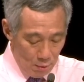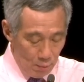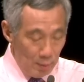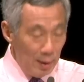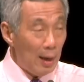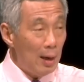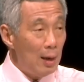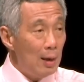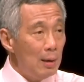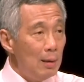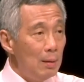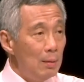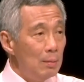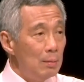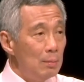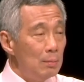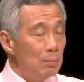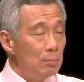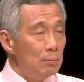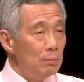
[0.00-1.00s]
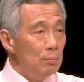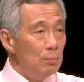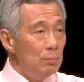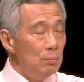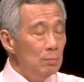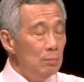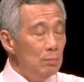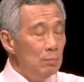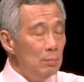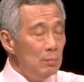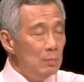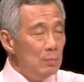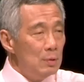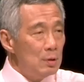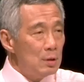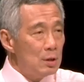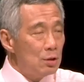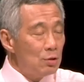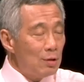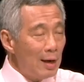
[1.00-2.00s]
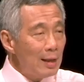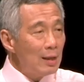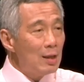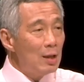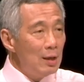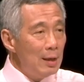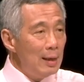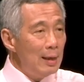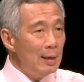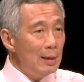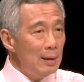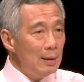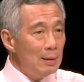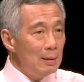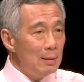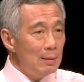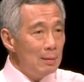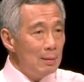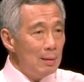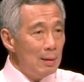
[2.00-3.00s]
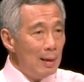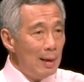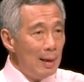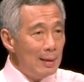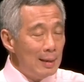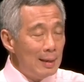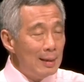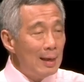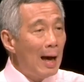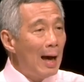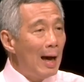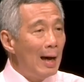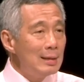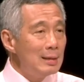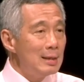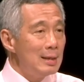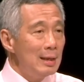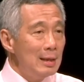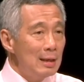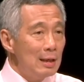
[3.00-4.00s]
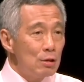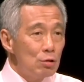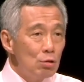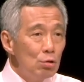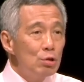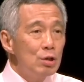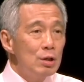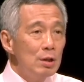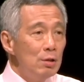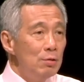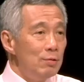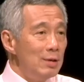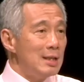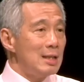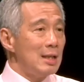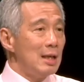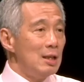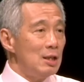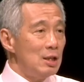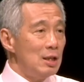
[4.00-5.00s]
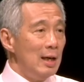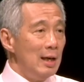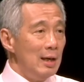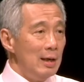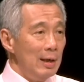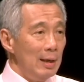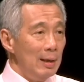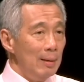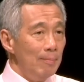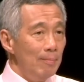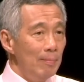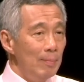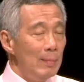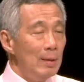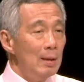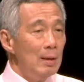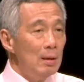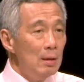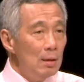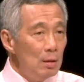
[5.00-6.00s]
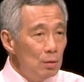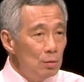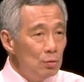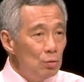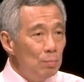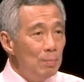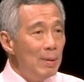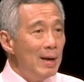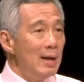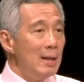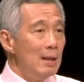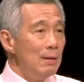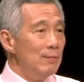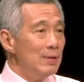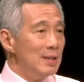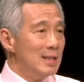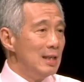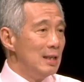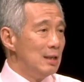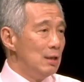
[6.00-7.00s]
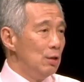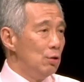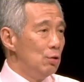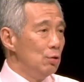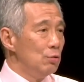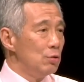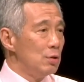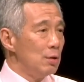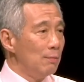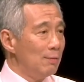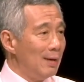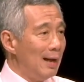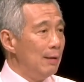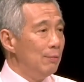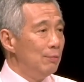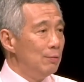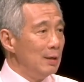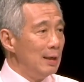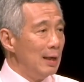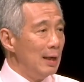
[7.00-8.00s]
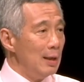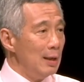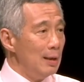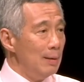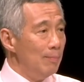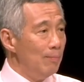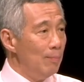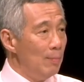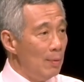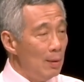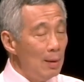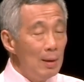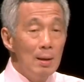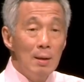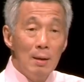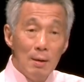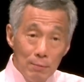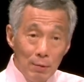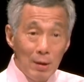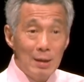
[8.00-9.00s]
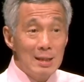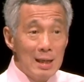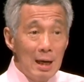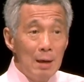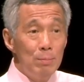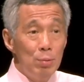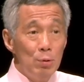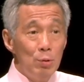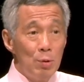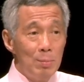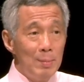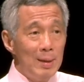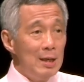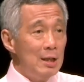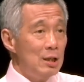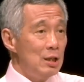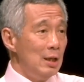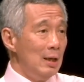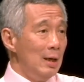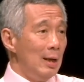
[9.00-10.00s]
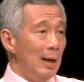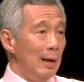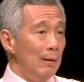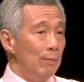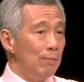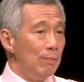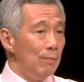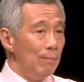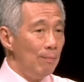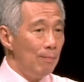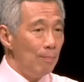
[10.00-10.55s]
We are strengthening and enhancing the social risk sharing to bear the vicissitudes of life together. For example, with MediShield Life.